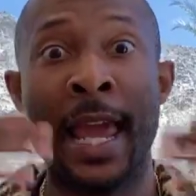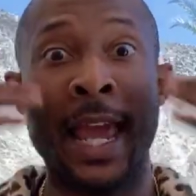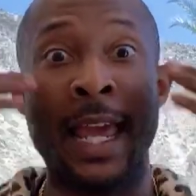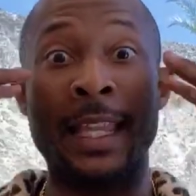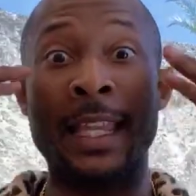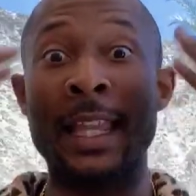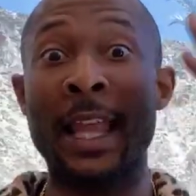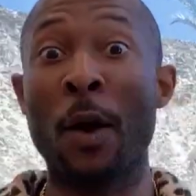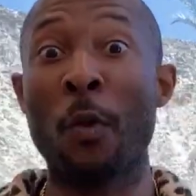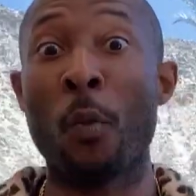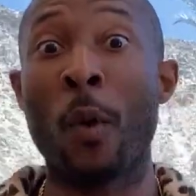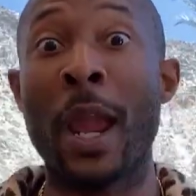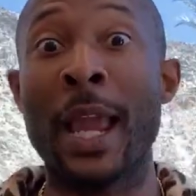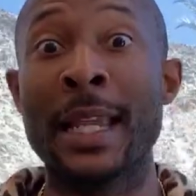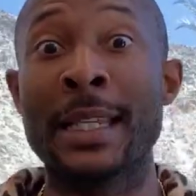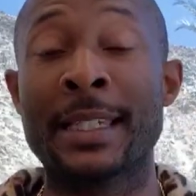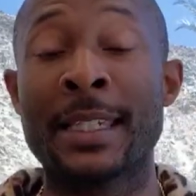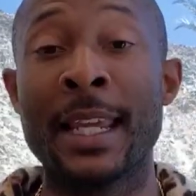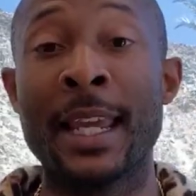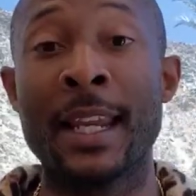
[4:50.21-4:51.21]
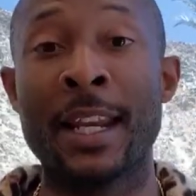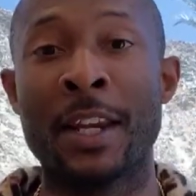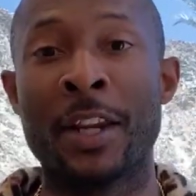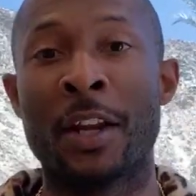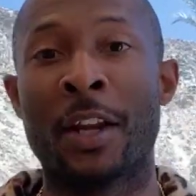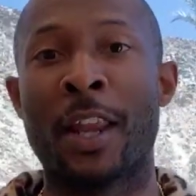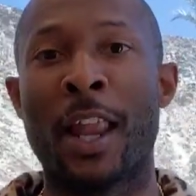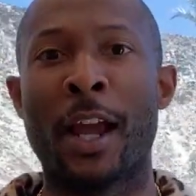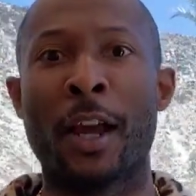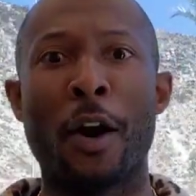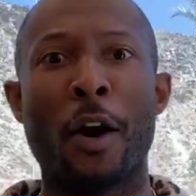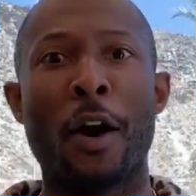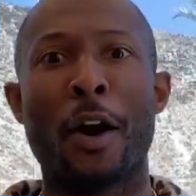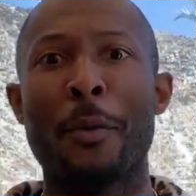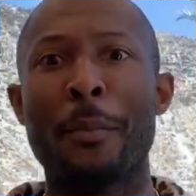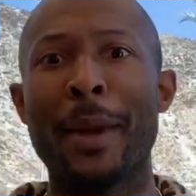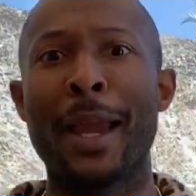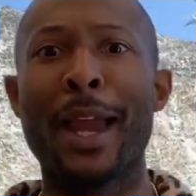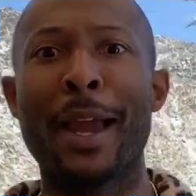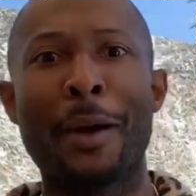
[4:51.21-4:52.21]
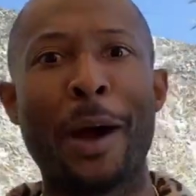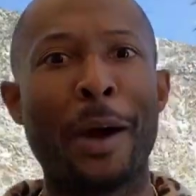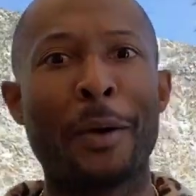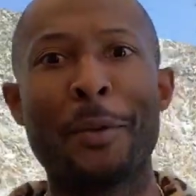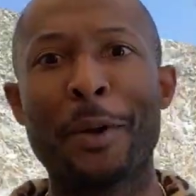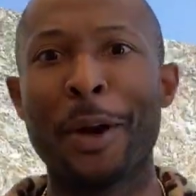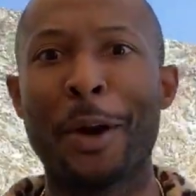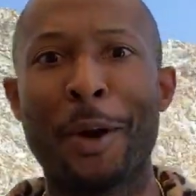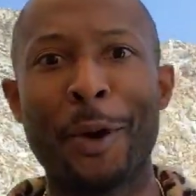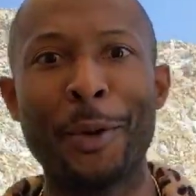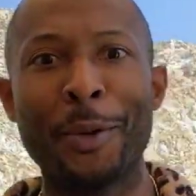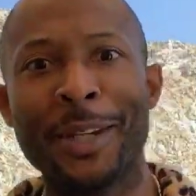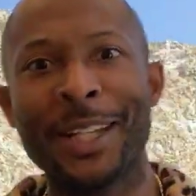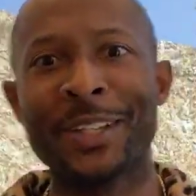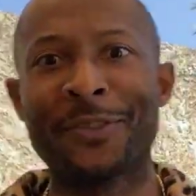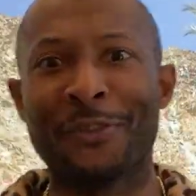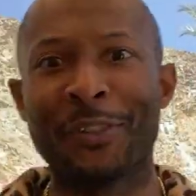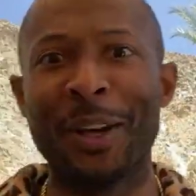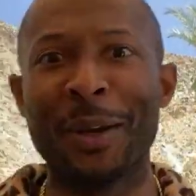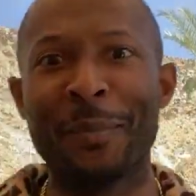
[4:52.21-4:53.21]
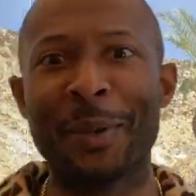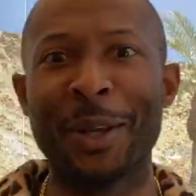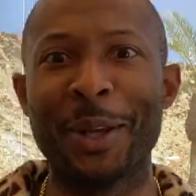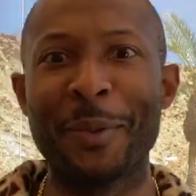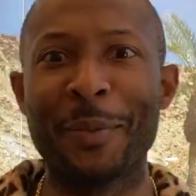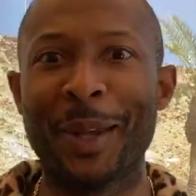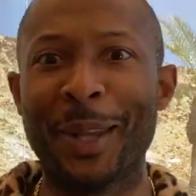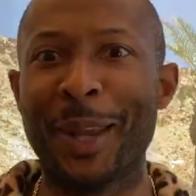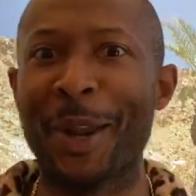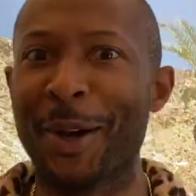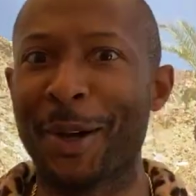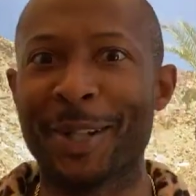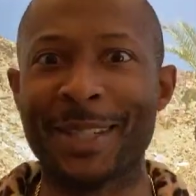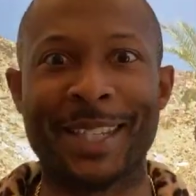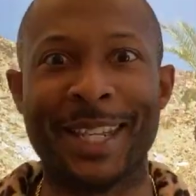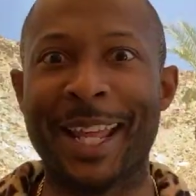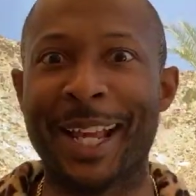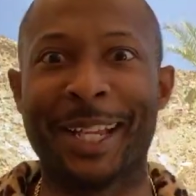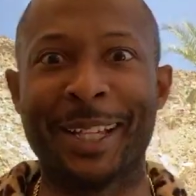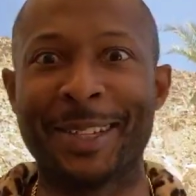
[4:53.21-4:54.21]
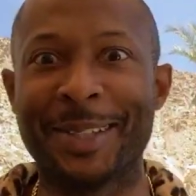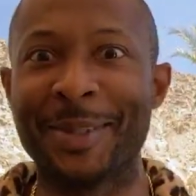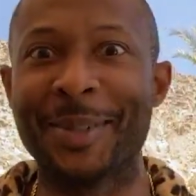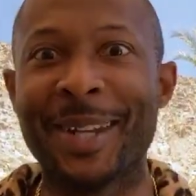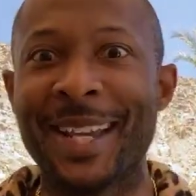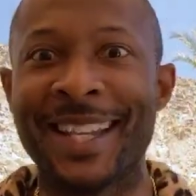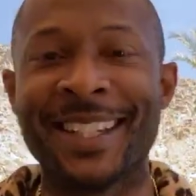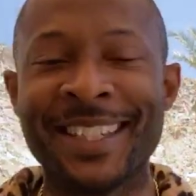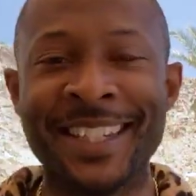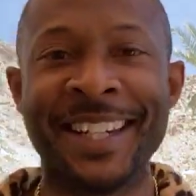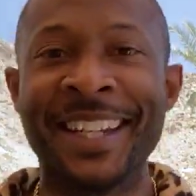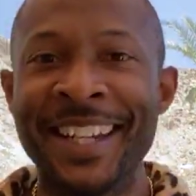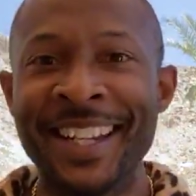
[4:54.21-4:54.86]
And then that weighs in and you're like, oh, man, I want to hold this for them a little bit longer so they can do this.